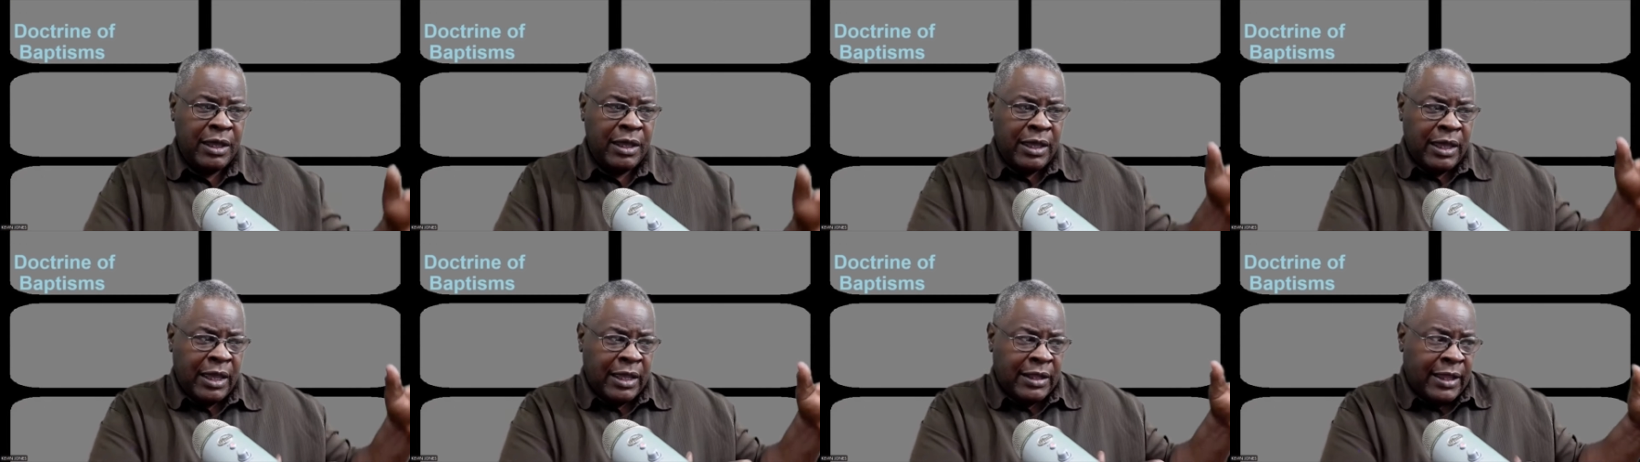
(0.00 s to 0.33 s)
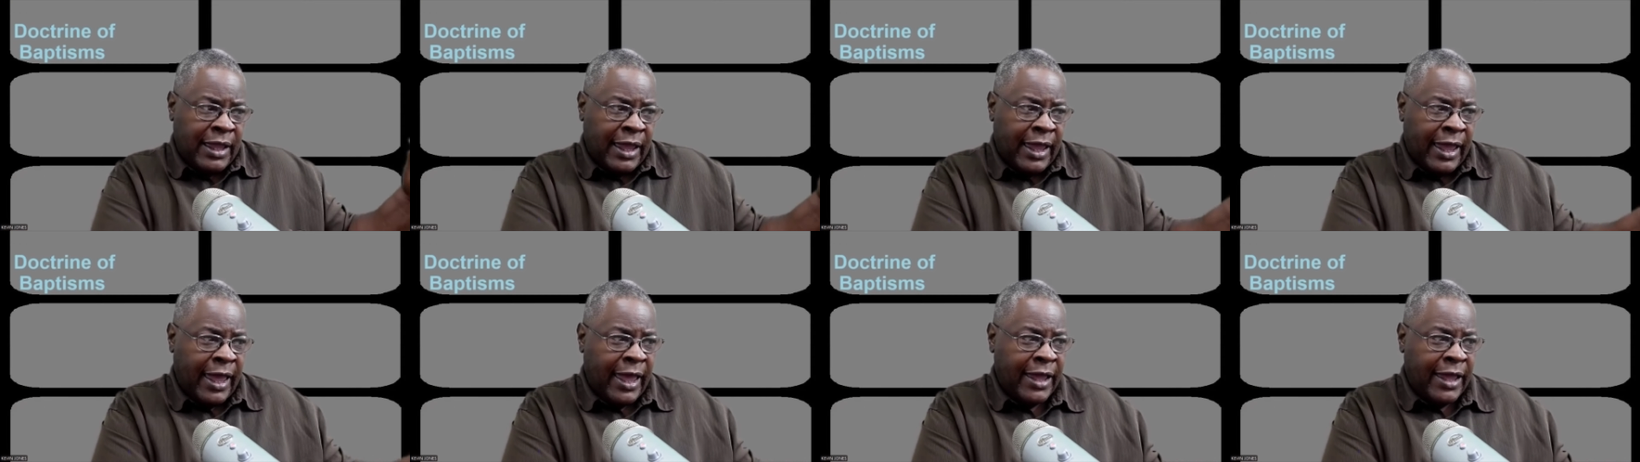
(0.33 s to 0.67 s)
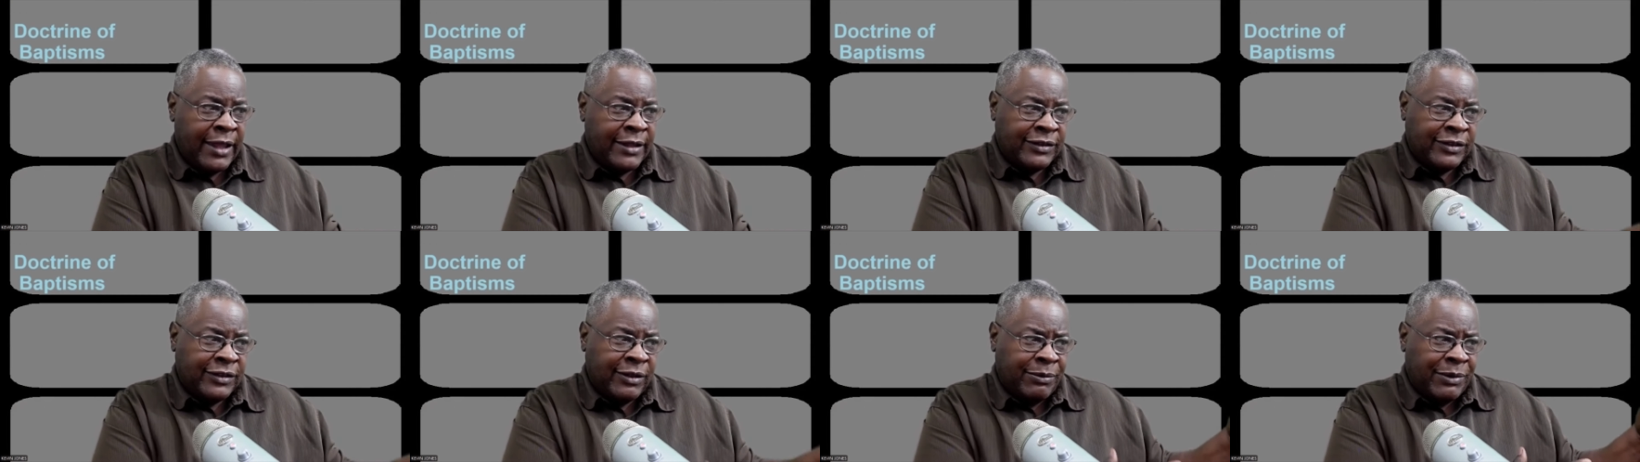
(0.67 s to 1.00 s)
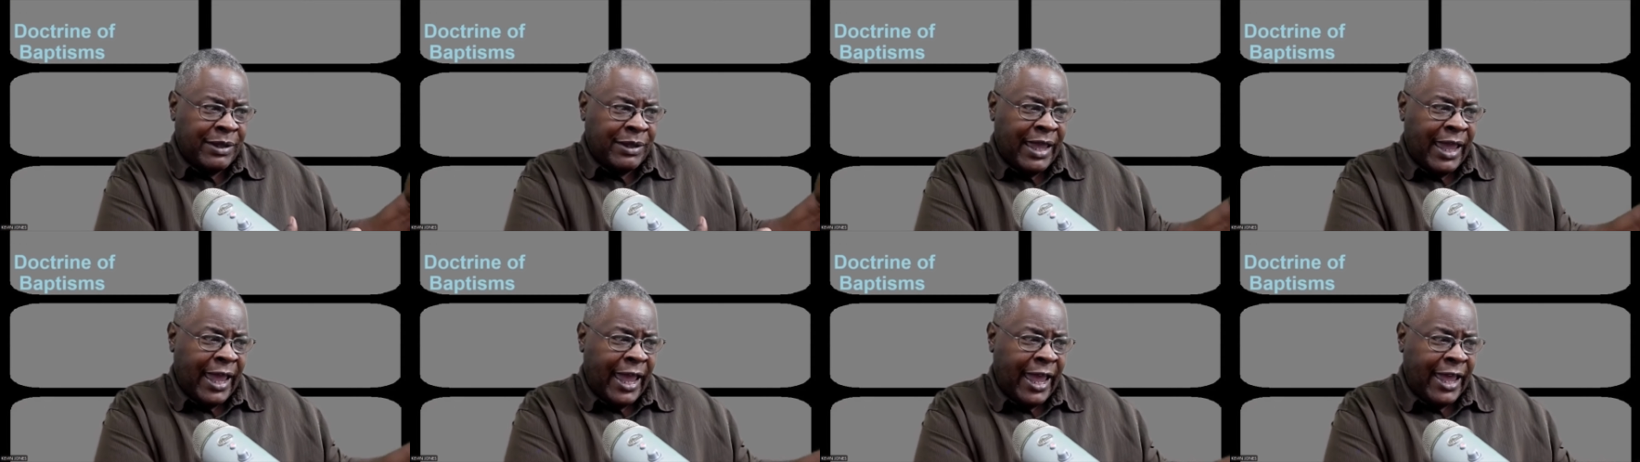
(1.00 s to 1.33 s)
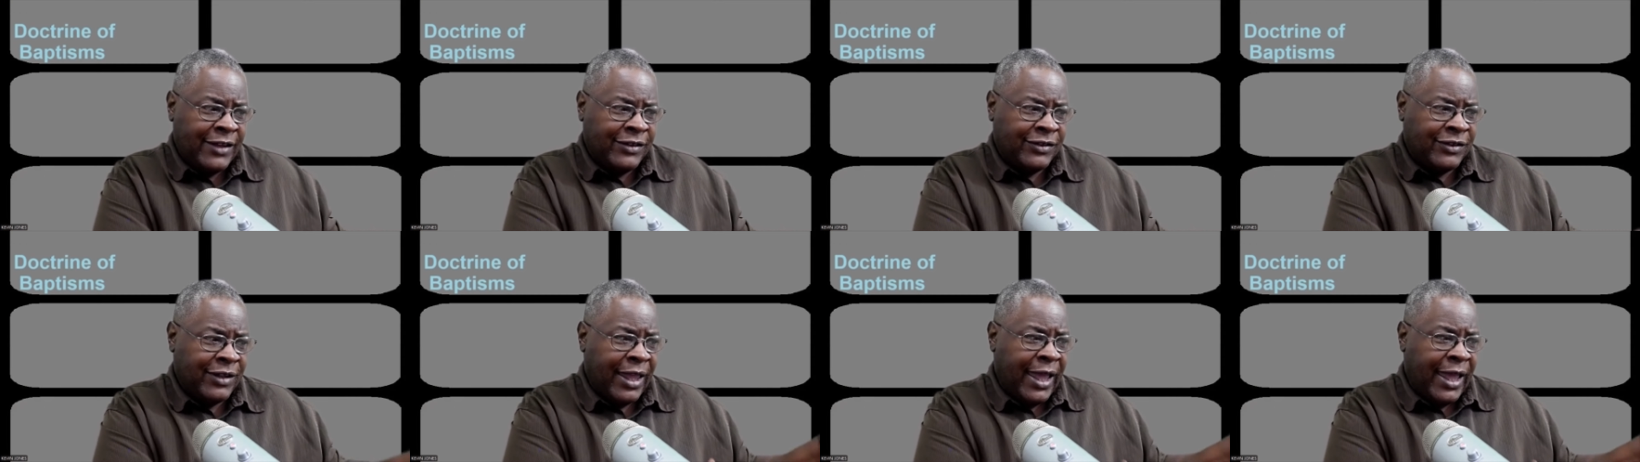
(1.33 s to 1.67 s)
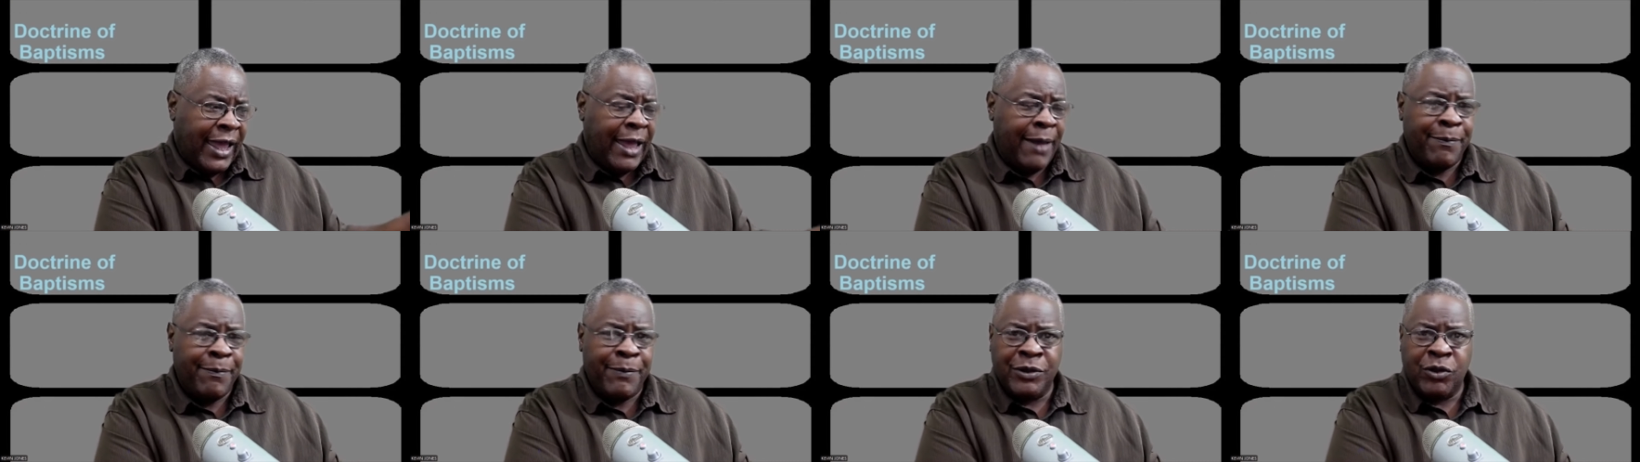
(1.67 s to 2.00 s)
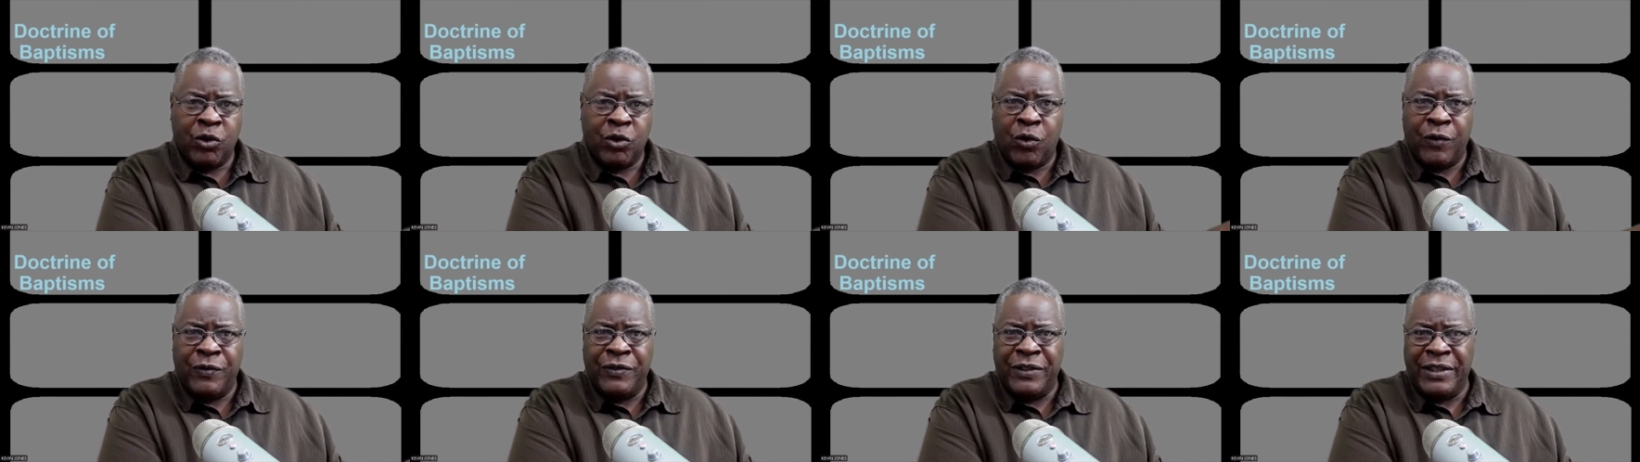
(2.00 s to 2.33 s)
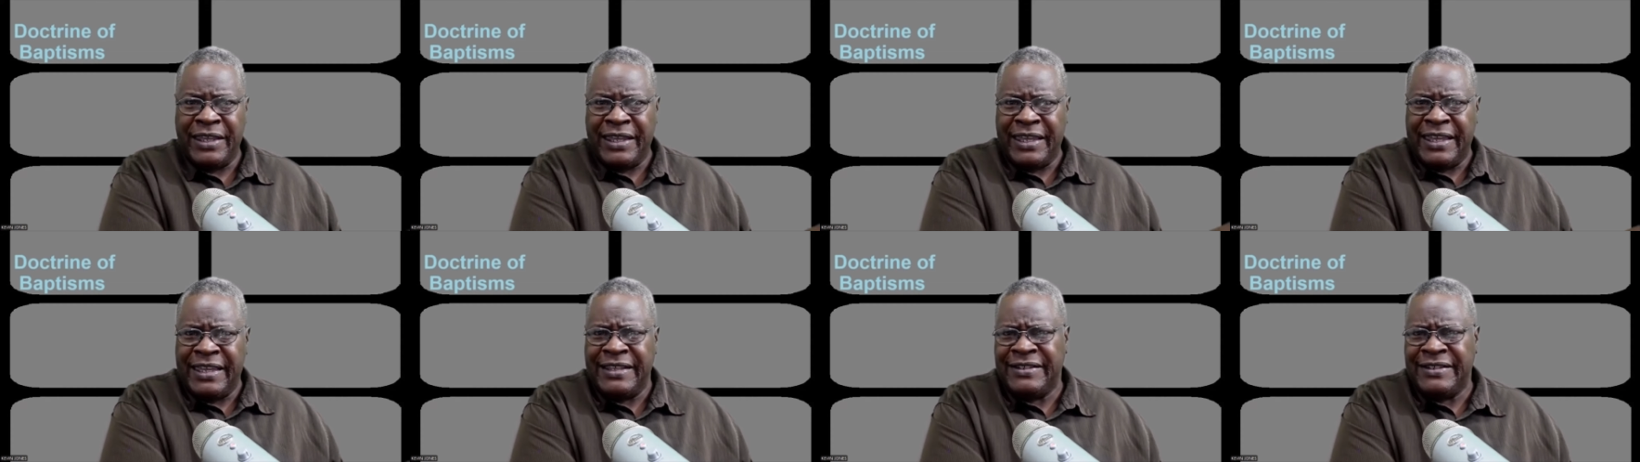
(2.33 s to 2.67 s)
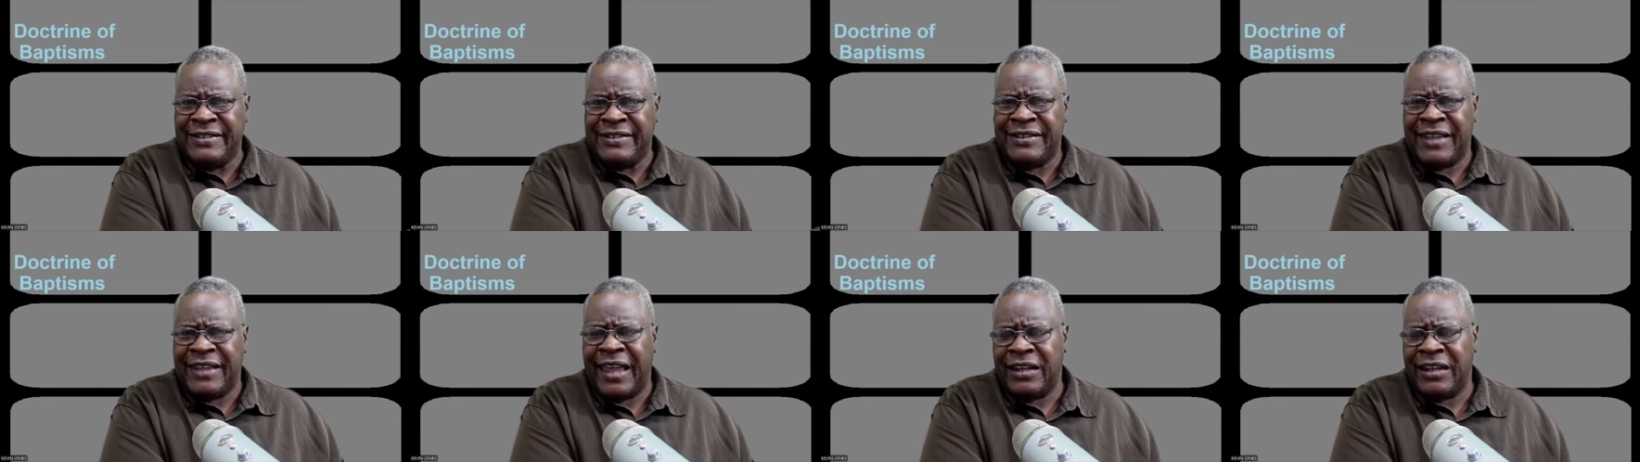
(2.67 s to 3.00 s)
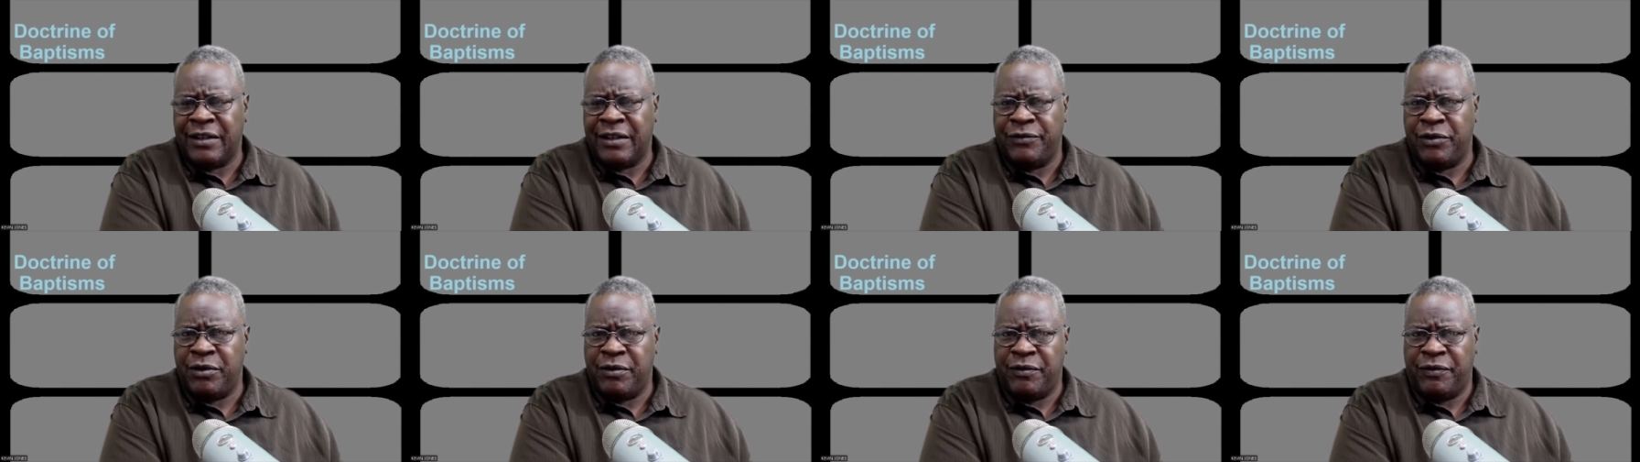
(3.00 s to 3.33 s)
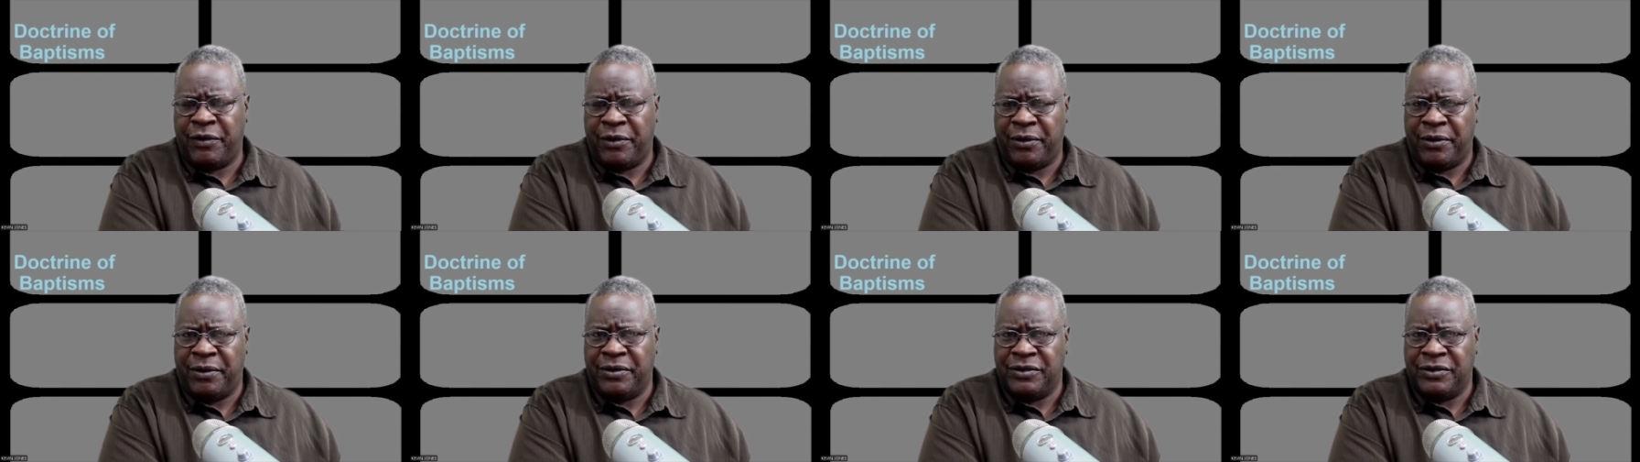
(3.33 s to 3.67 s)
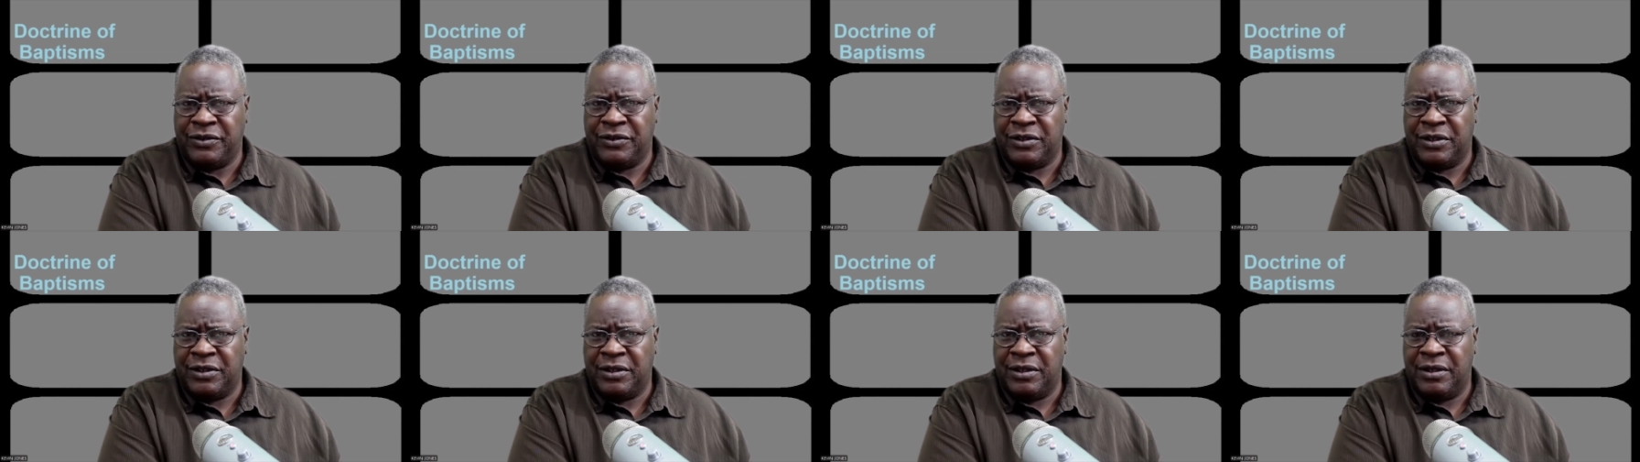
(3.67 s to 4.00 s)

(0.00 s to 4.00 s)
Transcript: It had something has to happen on the inside of you first.